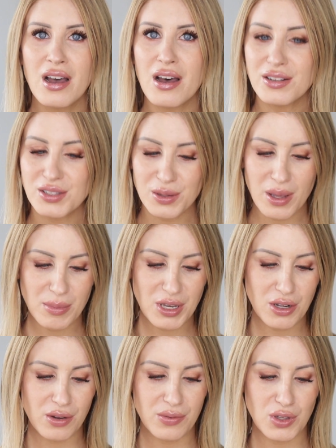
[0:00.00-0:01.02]
Also, let me
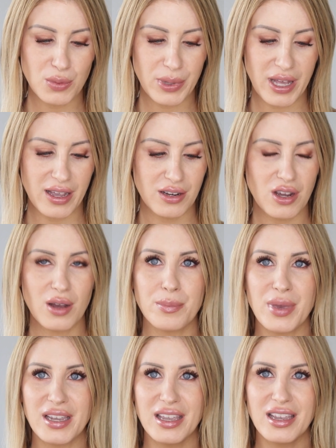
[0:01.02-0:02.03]
know if you plan on
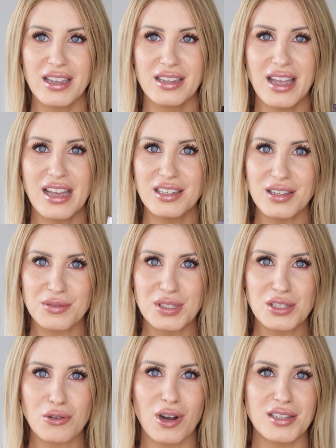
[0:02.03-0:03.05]
picking any of
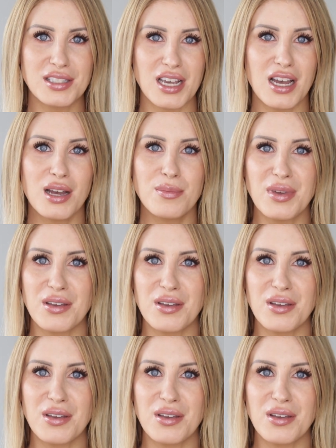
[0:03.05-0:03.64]
these quads up,